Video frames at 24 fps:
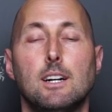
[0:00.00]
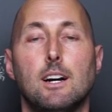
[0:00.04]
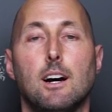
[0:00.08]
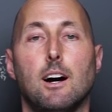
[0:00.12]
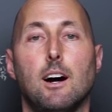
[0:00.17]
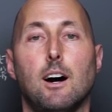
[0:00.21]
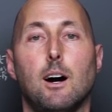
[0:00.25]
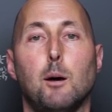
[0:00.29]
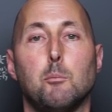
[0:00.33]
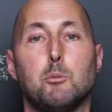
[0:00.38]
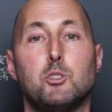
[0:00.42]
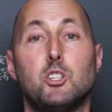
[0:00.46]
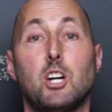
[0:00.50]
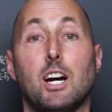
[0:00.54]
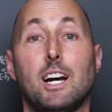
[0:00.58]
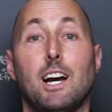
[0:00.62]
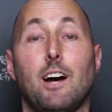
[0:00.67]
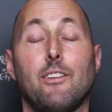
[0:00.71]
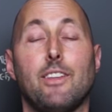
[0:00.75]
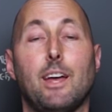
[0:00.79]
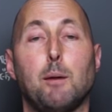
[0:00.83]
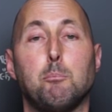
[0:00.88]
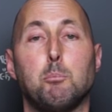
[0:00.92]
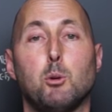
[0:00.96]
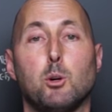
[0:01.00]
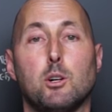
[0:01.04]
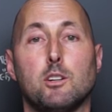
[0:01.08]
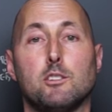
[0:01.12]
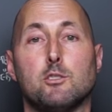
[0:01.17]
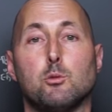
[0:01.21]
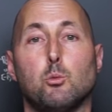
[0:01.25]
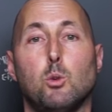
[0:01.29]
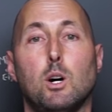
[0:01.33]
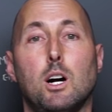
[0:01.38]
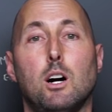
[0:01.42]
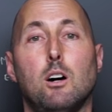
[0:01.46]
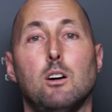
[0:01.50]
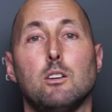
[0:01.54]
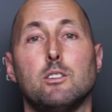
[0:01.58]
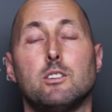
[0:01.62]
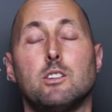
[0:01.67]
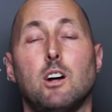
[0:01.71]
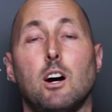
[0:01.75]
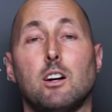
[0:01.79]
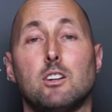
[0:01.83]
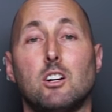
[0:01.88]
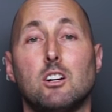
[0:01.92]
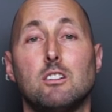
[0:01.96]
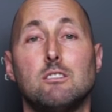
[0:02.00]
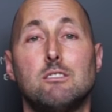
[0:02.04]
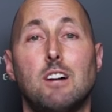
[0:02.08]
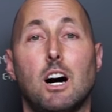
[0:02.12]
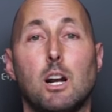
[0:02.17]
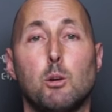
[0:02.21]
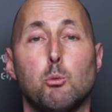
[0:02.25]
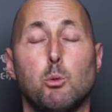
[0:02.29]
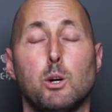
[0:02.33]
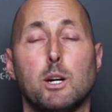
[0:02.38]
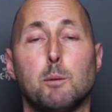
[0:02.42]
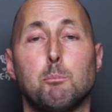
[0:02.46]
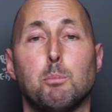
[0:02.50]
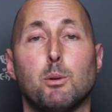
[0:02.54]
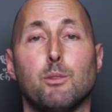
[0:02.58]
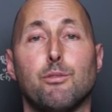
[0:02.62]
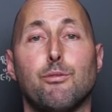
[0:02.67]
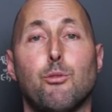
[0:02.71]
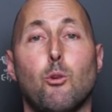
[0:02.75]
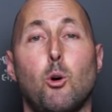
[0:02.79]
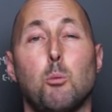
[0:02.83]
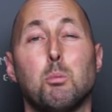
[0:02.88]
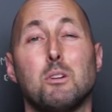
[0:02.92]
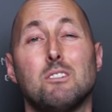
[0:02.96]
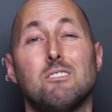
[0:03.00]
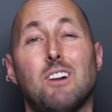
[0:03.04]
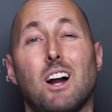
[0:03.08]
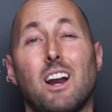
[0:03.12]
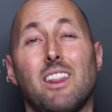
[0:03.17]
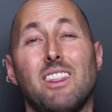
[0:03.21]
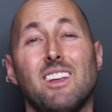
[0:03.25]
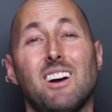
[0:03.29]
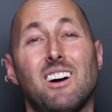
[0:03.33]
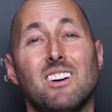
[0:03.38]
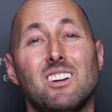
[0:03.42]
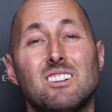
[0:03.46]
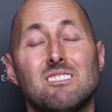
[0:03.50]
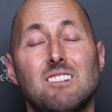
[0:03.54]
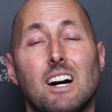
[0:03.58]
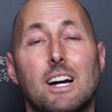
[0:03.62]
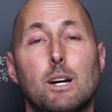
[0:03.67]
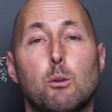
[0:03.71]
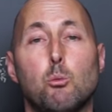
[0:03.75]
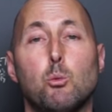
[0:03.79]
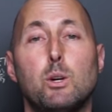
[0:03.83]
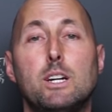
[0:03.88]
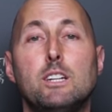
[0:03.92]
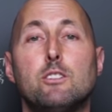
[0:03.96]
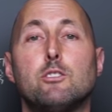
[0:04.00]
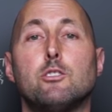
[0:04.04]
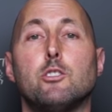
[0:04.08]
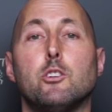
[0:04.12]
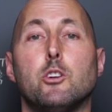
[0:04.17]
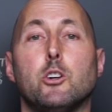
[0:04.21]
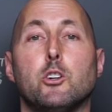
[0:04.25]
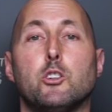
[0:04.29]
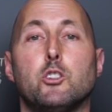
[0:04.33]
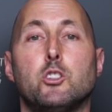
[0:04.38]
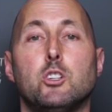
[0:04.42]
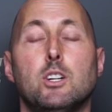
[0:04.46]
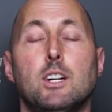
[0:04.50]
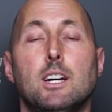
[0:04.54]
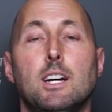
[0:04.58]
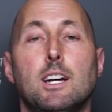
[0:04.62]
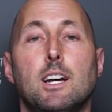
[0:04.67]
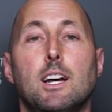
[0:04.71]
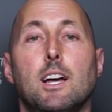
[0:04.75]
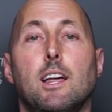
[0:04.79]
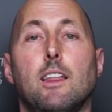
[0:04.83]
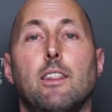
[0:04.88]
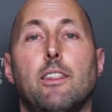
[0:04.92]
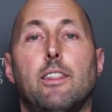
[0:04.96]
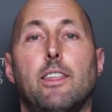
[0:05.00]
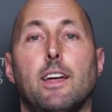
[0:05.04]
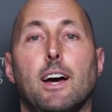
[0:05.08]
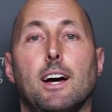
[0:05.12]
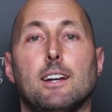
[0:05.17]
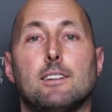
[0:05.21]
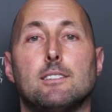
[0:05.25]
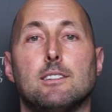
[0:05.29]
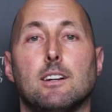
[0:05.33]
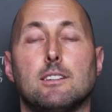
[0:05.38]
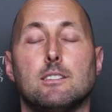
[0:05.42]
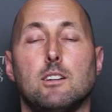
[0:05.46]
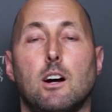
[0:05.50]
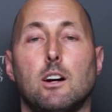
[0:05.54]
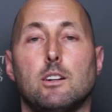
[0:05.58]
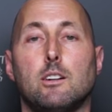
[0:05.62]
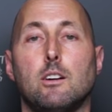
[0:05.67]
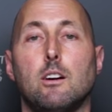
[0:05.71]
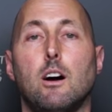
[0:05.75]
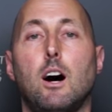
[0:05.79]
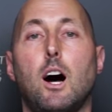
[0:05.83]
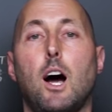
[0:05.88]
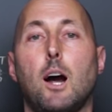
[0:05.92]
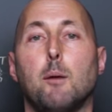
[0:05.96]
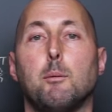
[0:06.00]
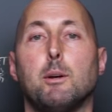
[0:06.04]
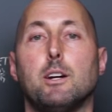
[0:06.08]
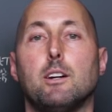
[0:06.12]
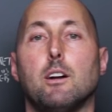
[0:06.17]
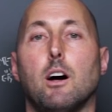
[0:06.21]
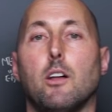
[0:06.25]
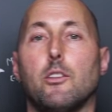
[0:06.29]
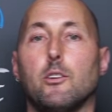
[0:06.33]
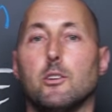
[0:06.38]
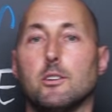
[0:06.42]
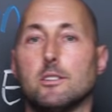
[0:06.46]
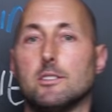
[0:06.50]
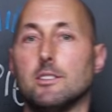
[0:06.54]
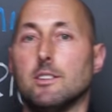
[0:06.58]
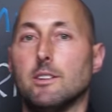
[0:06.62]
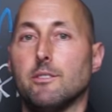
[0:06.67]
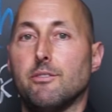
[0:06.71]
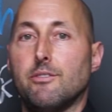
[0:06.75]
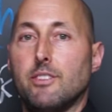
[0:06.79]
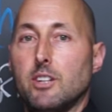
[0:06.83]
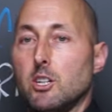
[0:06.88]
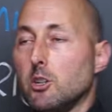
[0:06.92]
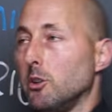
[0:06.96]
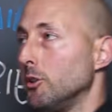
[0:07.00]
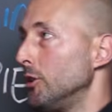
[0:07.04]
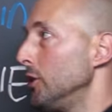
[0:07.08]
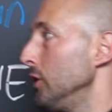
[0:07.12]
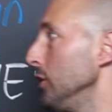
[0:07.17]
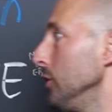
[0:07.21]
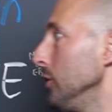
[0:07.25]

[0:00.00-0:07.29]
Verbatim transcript: Um, check out that book as well. Doctor Ludwig performed a lot of the underlying research that uh, Doctor Hyman and others in the field